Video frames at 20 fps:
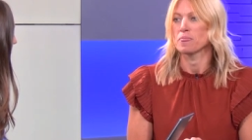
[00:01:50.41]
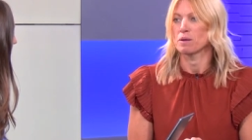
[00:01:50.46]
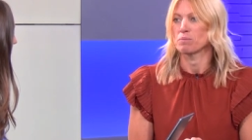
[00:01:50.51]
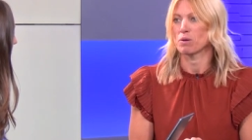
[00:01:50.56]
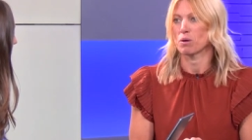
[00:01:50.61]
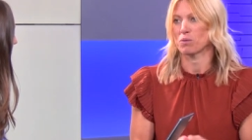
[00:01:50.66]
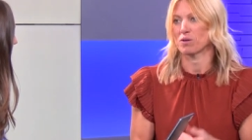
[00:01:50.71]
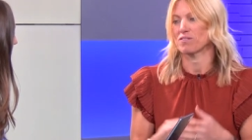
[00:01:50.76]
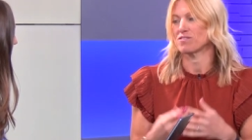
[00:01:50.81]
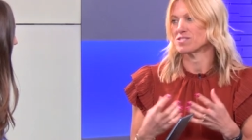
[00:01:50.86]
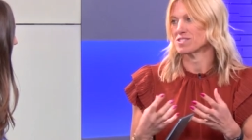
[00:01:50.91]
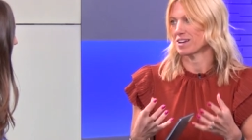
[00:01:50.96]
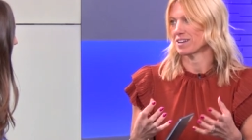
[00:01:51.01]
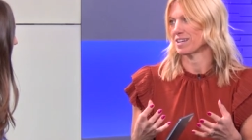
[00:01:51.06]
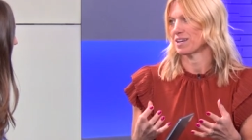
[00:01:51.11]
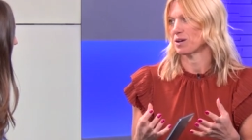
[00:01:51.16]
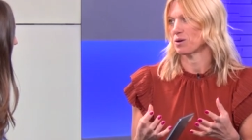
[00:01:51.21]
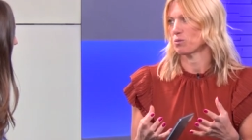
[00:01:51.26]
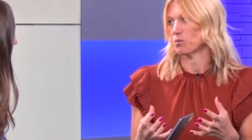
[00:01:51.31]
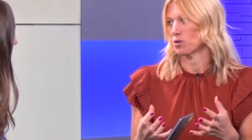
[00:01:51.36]
but we've
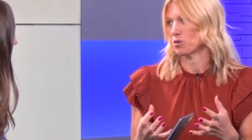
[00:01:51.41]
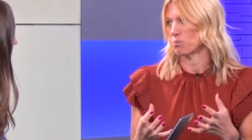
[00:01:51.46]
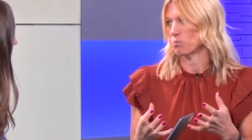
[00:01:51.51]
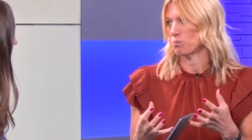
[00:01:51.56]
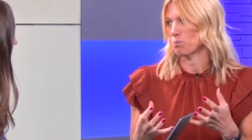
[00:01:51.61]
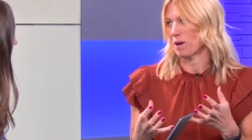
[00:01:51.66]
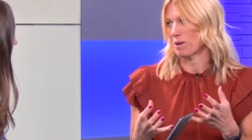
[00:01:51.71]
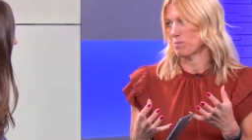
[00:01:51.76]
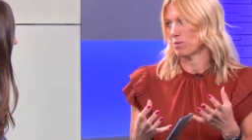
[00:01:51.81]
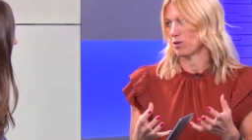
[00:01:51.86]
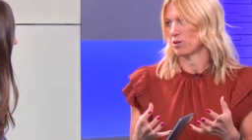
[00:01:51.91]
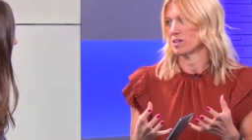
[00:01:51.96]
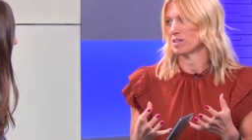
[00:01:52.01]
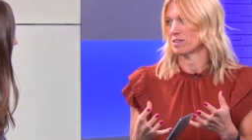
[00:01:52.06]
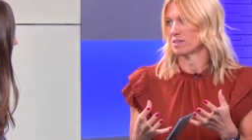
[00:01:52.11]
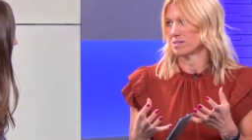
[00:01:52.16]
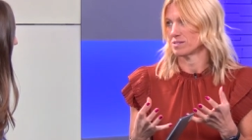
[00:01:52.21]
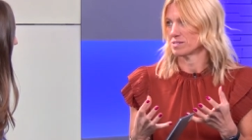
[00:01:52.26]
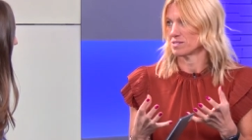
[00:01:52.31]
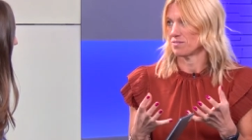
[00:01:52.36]
done it with by
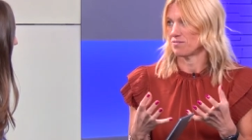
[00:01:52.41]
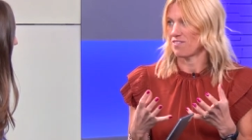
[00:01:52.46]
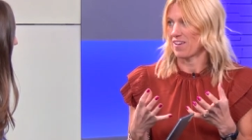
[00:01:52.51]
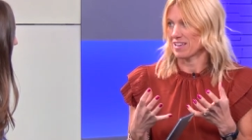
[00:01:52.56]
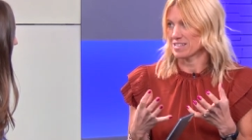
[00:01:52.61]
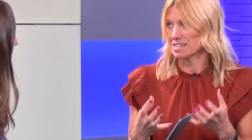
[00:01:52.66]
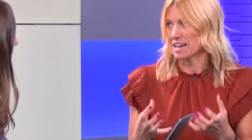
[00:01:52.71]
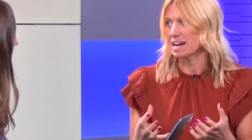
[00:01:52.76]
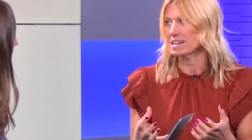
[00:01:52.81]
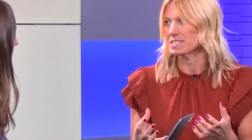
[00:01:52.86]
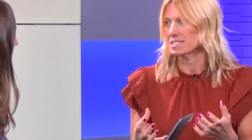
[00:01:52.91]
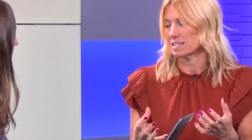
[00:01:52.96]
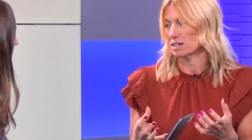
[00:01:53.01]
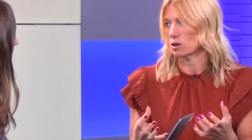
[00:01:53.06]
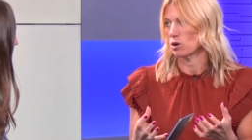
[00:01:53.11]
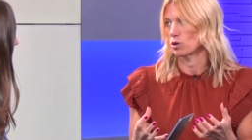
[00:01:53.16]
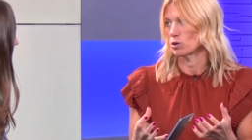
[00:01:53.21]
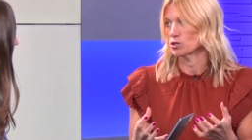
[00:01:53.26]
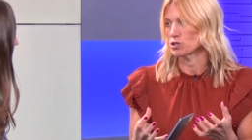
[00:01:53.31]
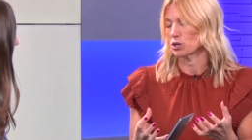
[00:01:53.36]
building this
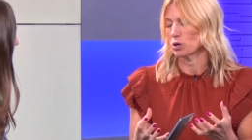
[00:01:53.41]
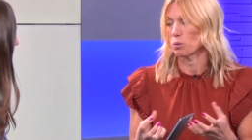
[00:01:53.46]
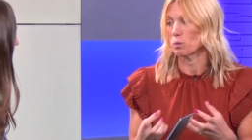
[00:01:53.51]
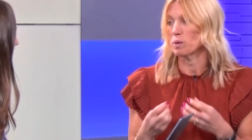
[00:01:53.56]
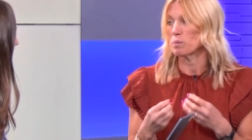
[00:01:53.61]
fantastic culture.